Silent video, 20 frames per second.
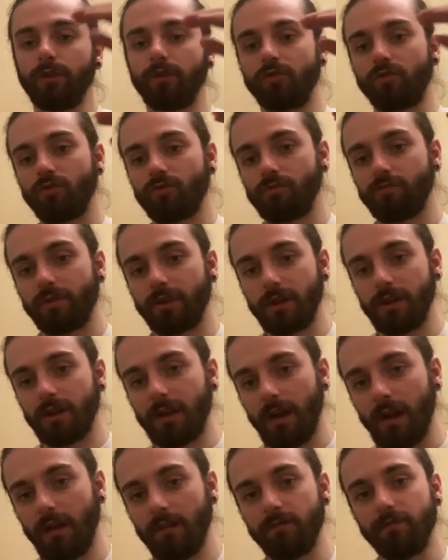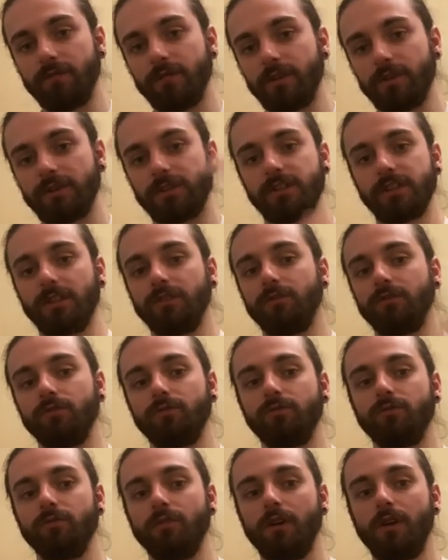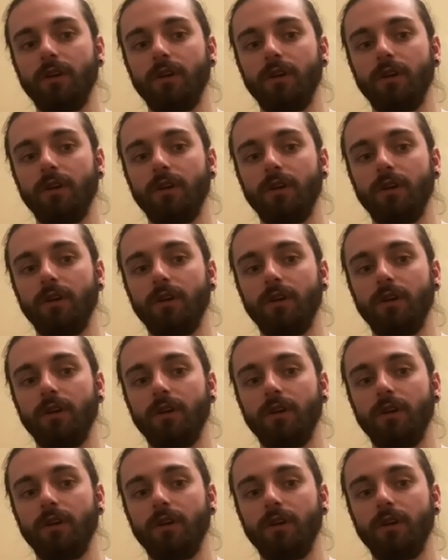and you break every single